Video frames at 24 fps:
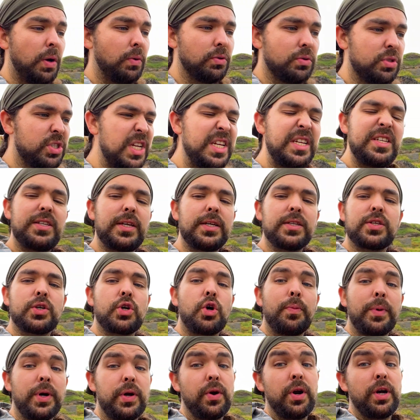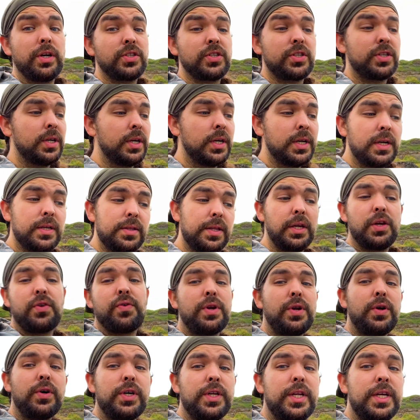easier to come across than
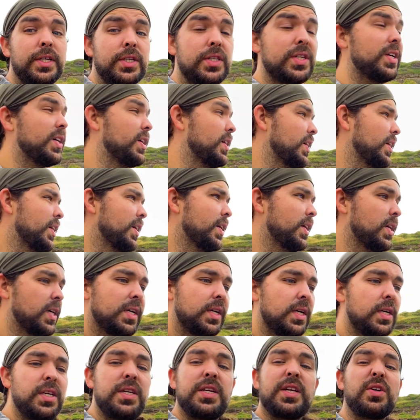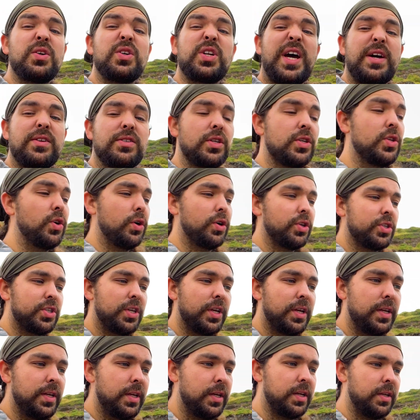crinoid is. You go down to
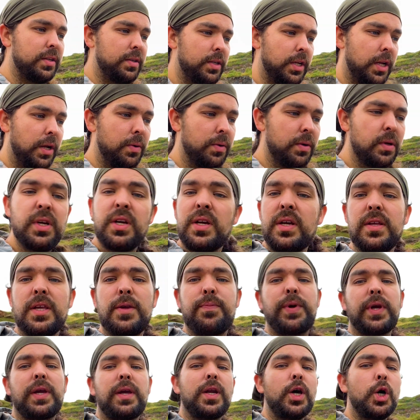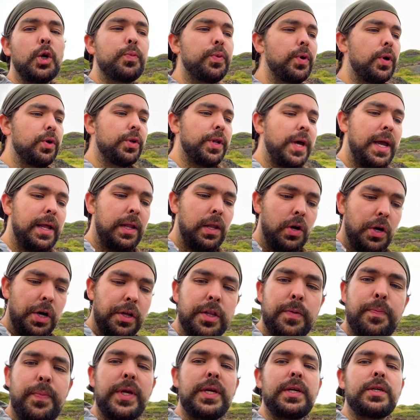Dorset, you're picking it up all day long on
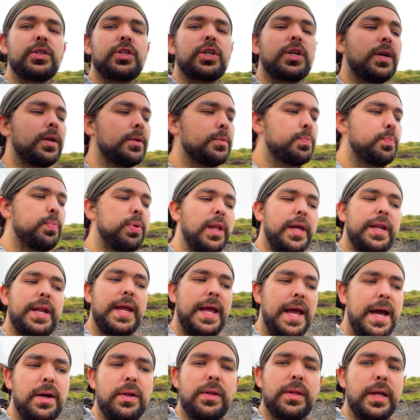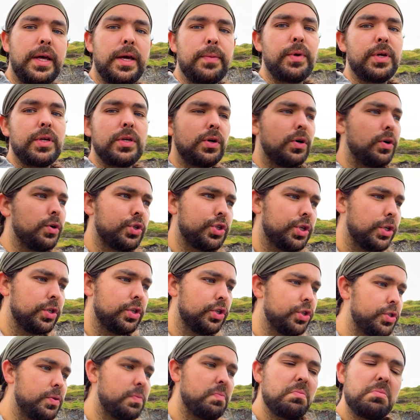the beach. Plenty out there, but Yorkshire
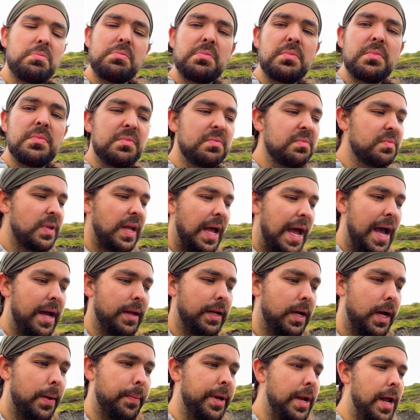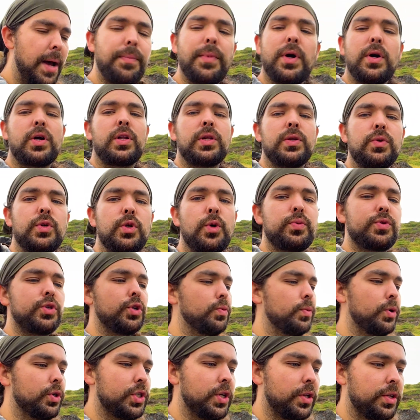just, I mean, I'm not clued up too
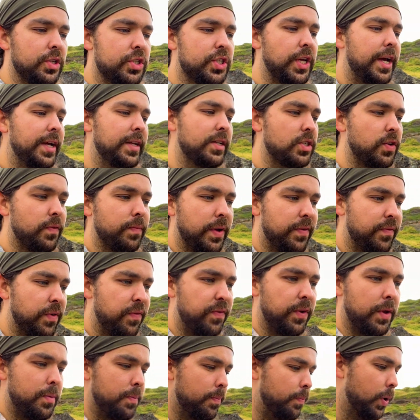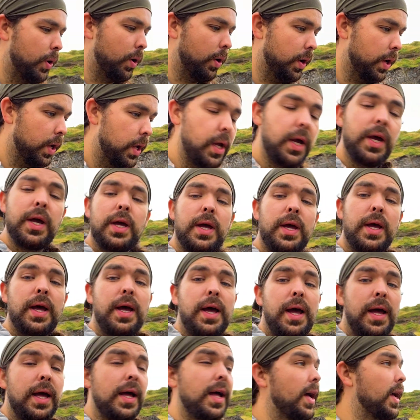much on the science of everything, but
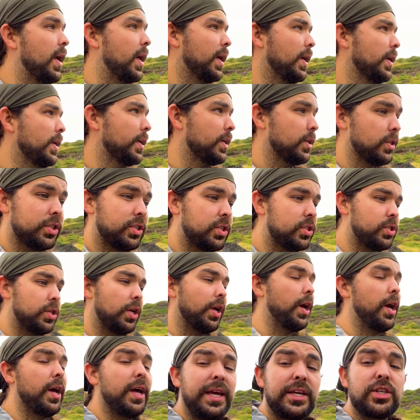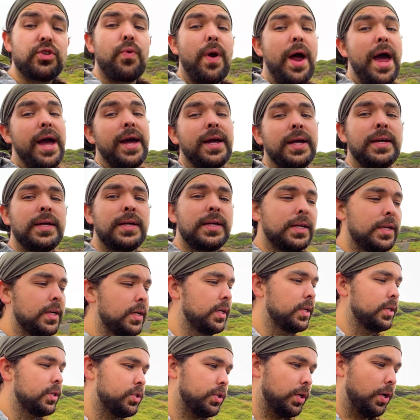it's rare.
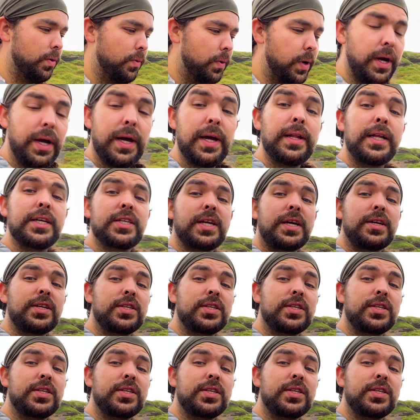So let's get